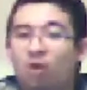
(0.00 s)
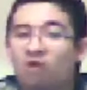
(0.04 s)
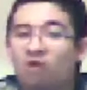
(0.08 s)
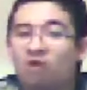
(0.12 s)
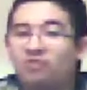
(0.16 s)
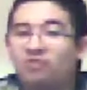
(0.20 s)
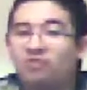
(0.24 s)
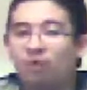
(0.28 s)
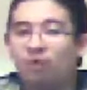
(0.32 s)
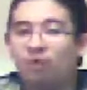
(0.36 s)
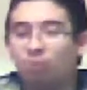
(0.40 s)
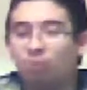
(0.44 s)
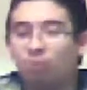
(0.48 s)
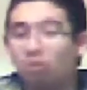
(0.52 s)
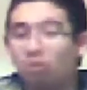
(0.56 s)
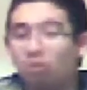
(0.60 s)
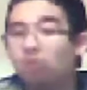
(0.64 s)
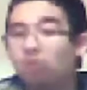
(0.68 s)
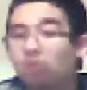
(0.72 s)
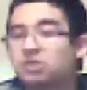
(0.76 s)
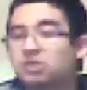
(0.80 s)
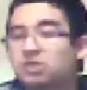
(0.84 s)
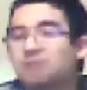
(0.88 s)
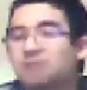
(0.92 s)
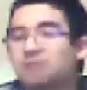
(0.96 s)
off the
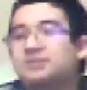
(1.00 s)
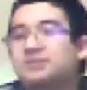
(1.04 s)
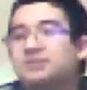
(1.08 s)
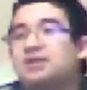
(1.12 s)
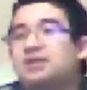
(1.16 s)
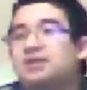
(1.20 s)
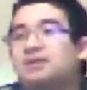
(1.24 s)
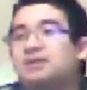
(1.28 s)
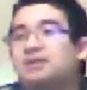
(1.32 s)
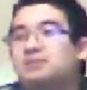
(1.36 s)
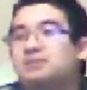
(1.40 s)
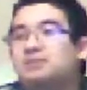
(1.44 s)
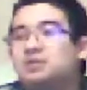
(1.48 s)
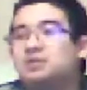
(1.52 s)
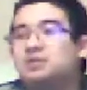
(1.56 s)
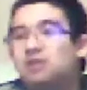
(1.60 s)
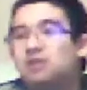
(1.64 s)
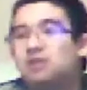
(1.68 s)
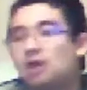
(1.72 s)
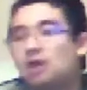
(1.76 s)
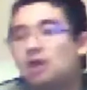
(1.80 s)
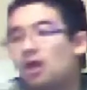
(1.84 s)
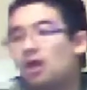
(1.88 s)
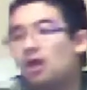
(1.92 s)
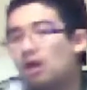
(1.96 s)
wall sometimes.
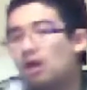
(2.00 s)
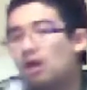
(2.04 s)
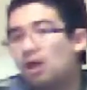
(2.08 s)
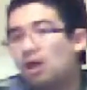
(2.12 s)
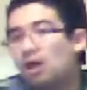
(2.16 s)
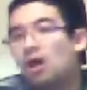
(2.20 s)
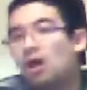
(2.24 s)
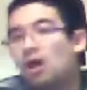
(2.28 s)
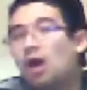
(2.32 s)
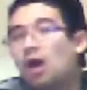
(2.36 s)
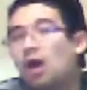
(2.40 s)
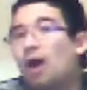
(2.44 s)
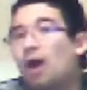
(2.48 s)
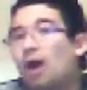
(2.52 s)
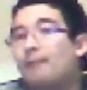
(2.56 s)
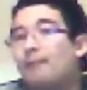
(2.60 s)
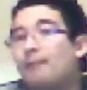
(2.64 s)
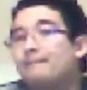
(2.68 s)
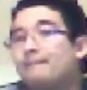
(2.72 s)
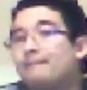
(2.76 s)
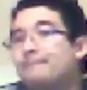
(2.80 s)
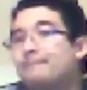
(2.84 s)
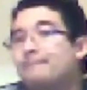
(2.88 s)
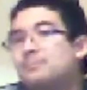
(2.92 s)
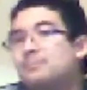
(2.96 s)

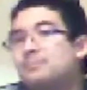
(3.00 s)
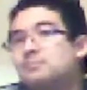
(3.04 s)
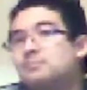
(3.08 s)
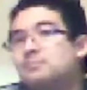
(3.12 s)
Um,